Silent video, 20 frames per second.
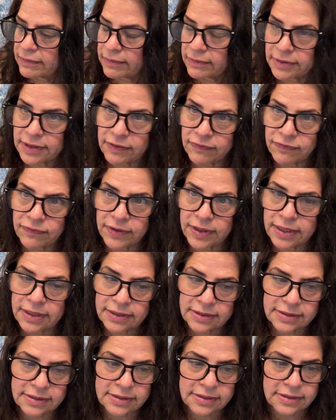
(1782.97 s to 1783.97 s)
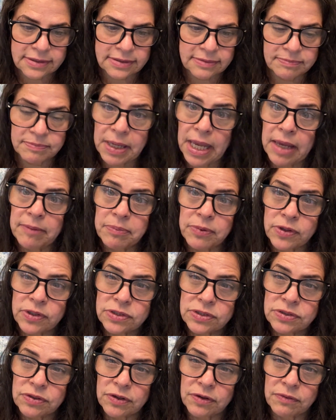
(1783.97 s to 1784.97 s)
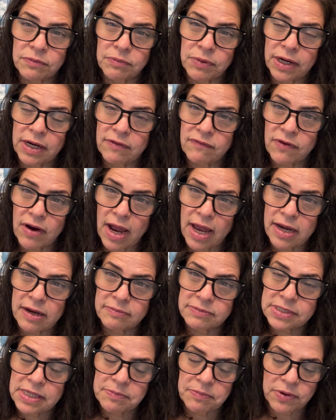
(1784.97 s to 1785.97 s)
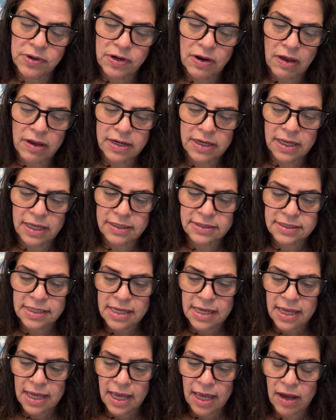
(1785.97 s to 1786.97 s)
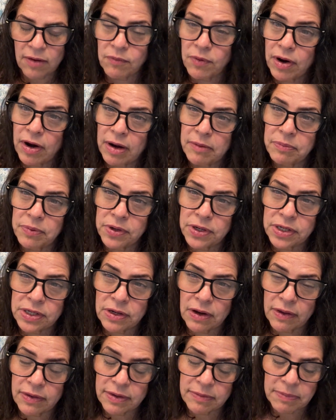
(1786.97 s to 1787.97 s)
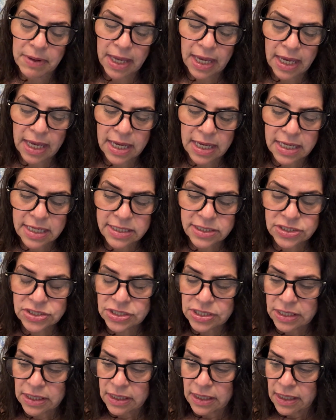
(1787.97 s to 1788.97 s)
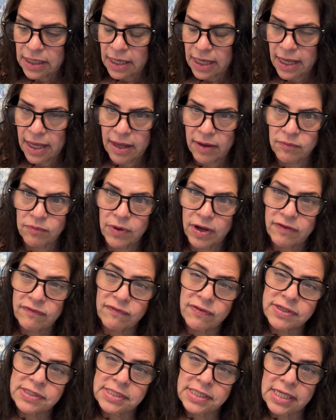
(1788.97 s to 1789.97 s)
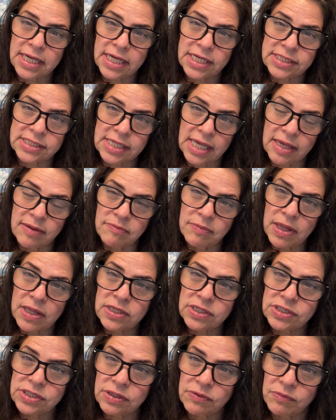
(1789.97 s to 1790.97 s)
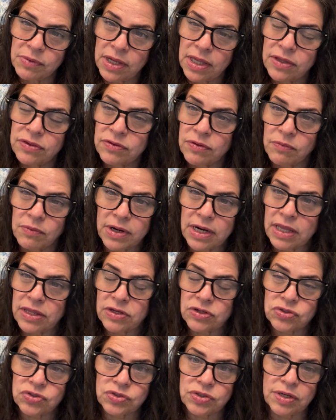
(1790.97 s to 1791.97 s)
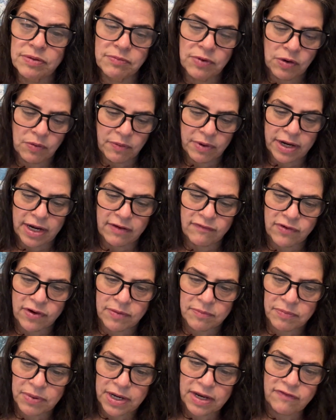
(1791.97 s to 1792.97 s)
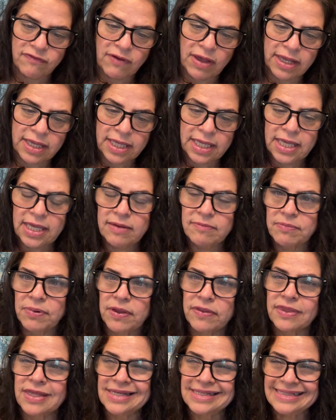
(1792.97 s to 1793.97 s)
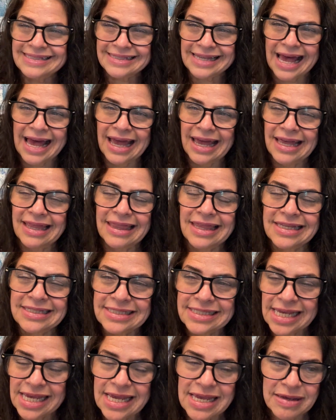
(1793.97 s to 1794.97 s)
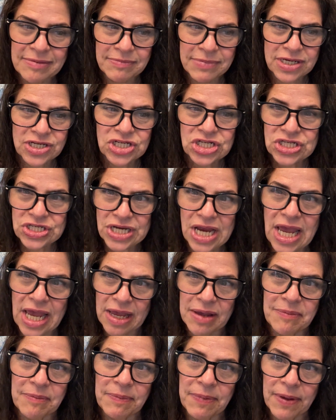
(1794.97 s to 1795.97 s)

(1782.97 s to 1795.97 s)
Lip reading: different papers or whatever items I put on it, where I put it on the page, what fussy cuts I embellish it with, or what other trim or whatever. But if I keep the same shape